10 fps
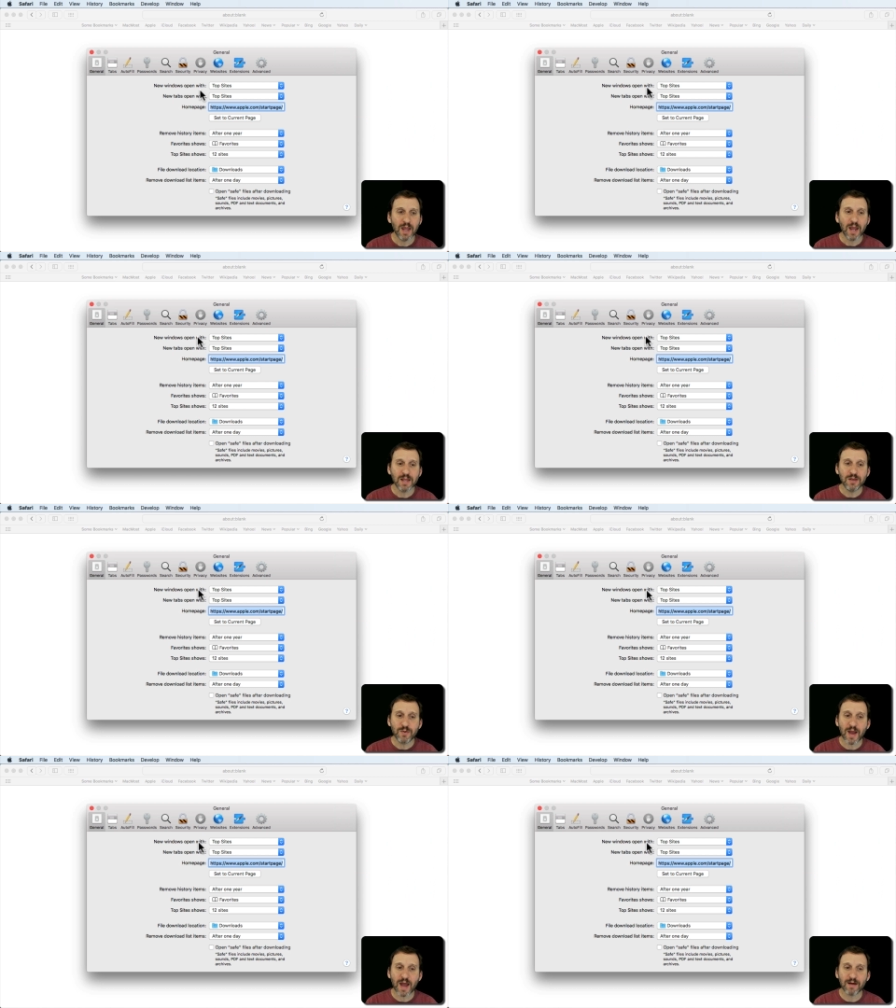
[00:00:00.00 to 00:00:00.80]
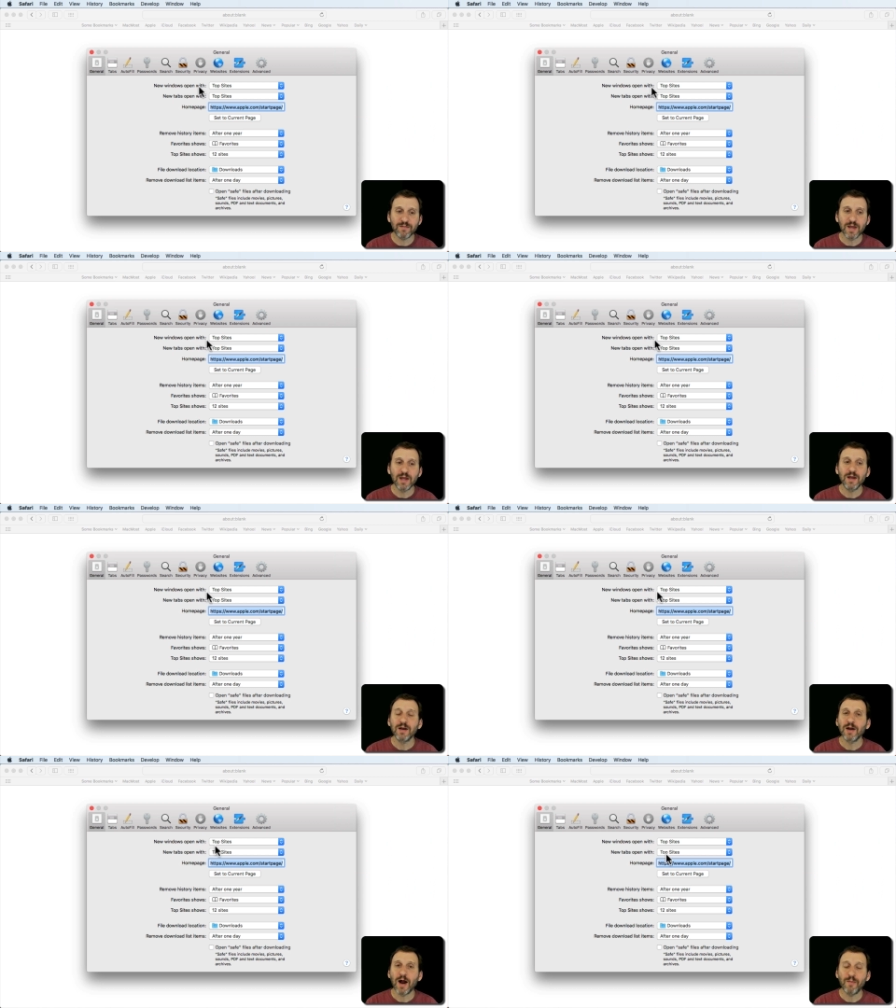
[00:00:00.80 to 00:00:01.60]
And then you have
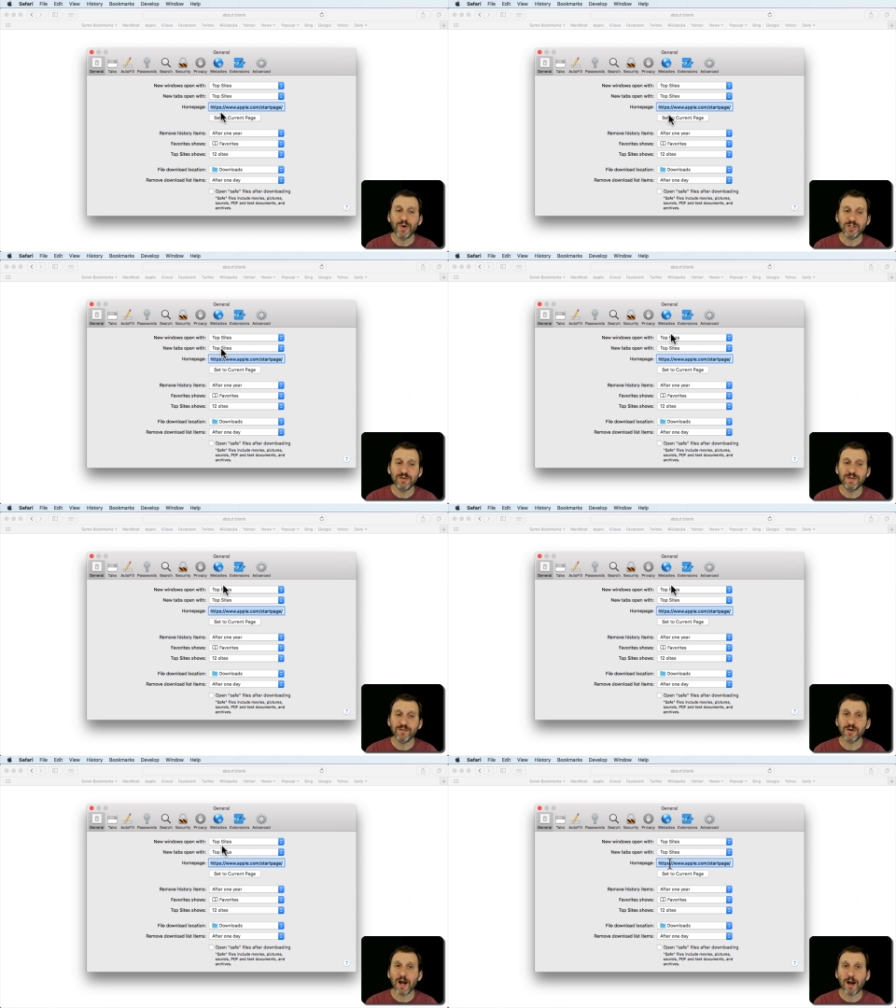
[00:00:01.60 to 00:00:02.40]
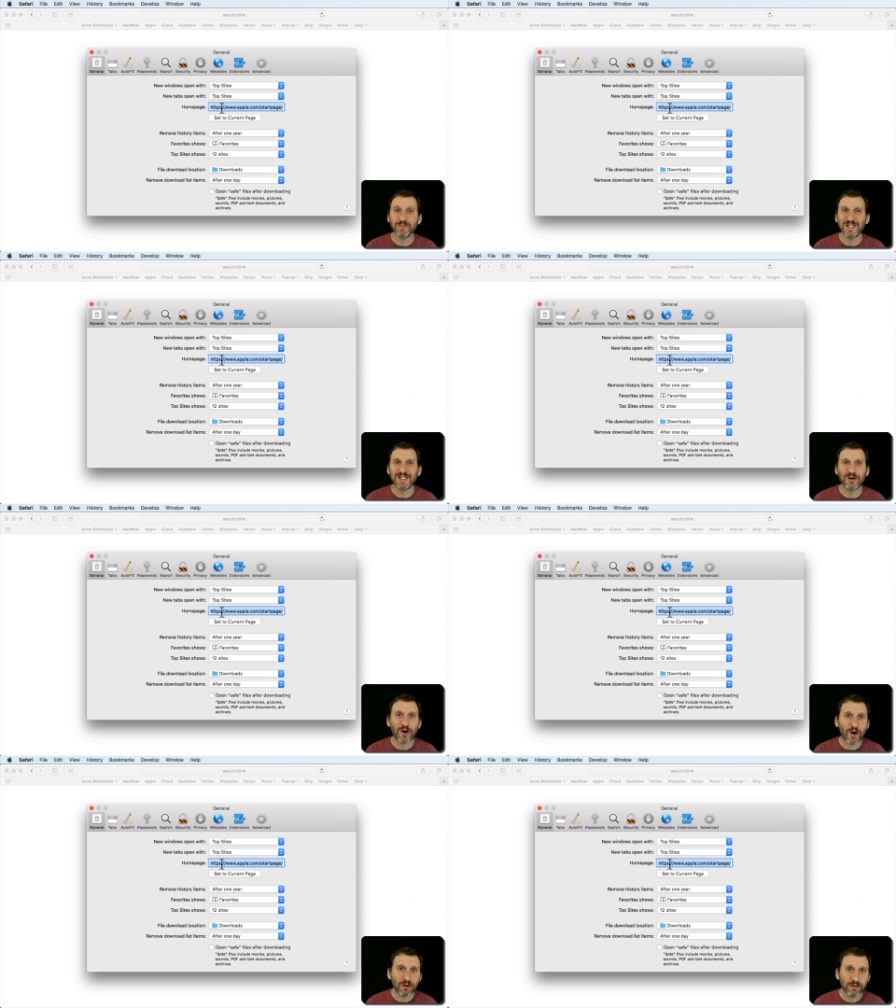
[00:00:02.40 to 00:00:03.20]
a bunch of different options here,
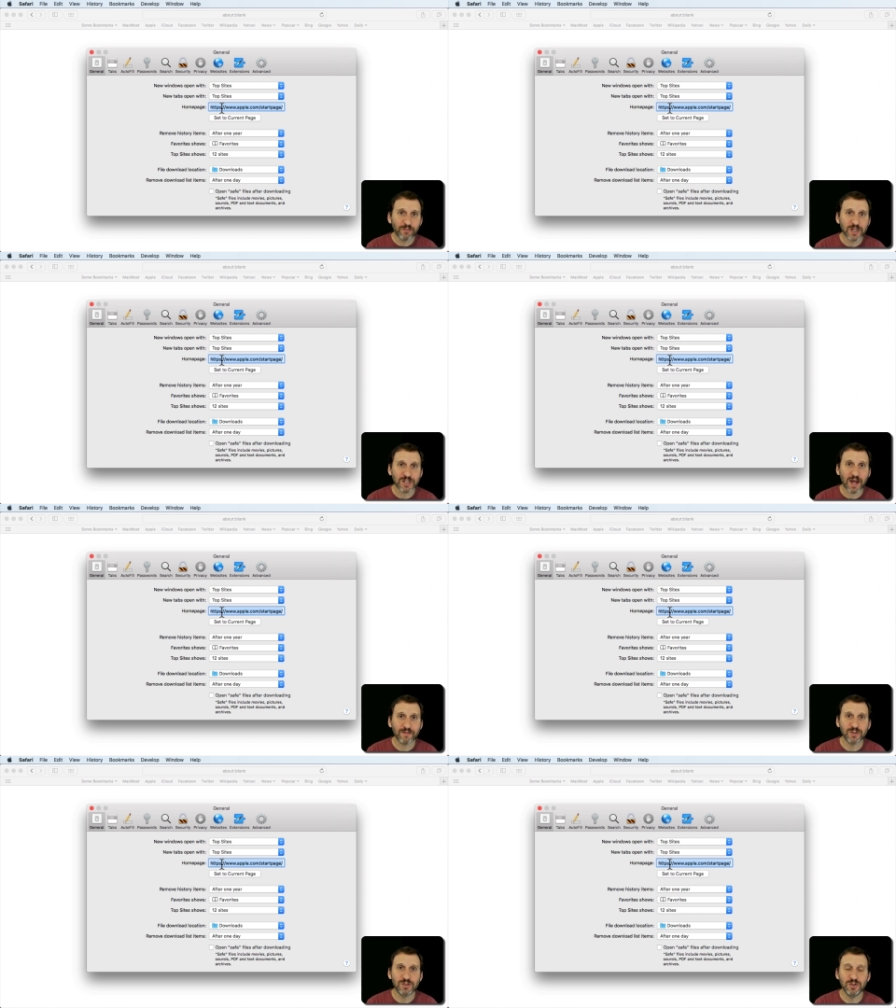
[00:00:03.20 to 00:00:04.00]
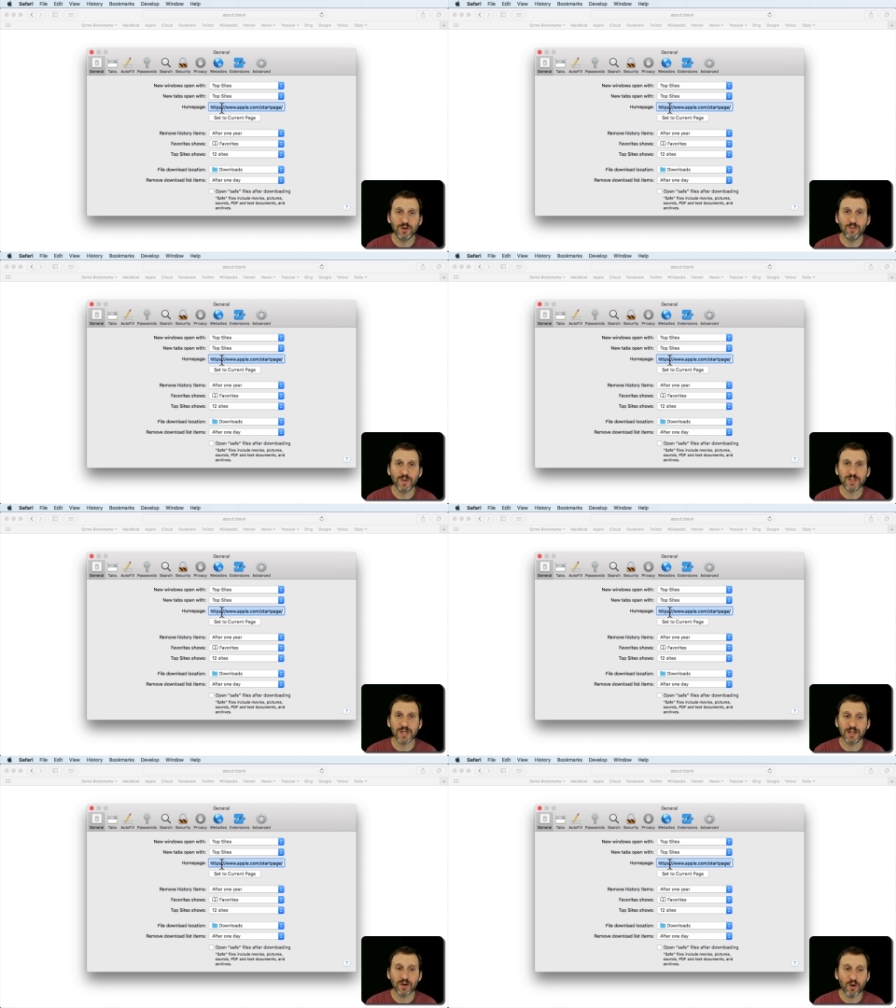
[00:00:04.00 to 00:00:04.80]
all of which have to do with
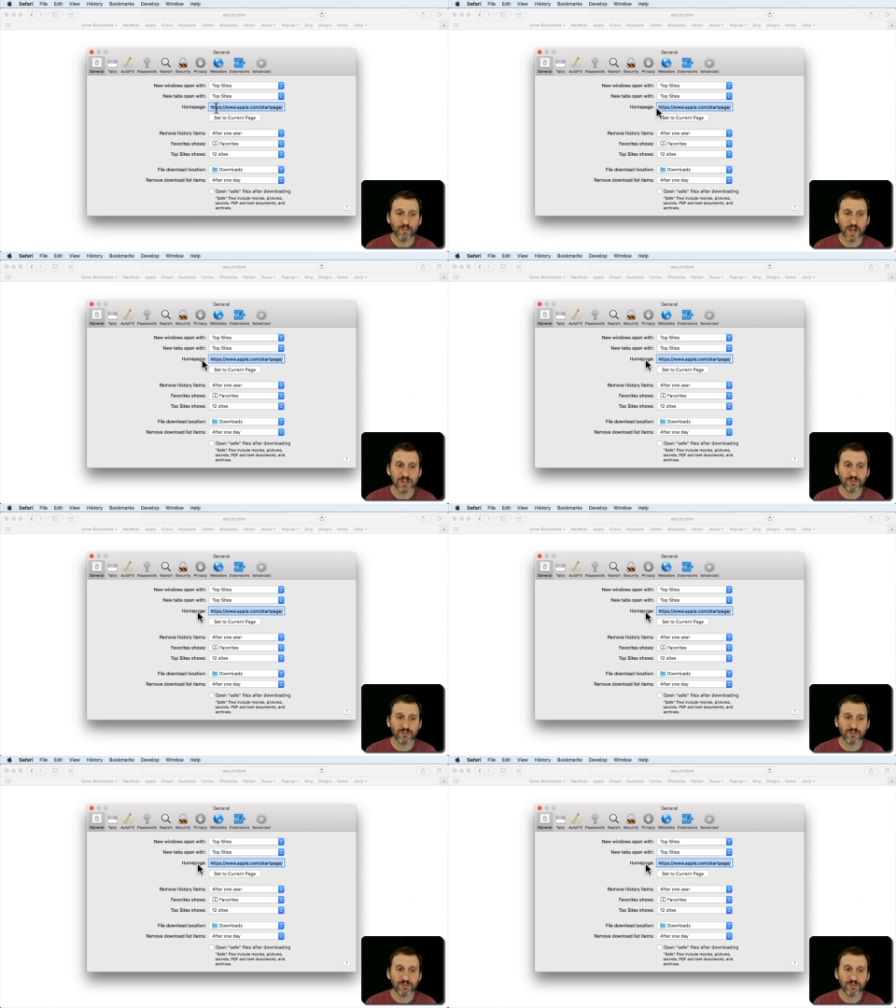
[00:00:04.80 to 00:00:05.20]
setting the home page.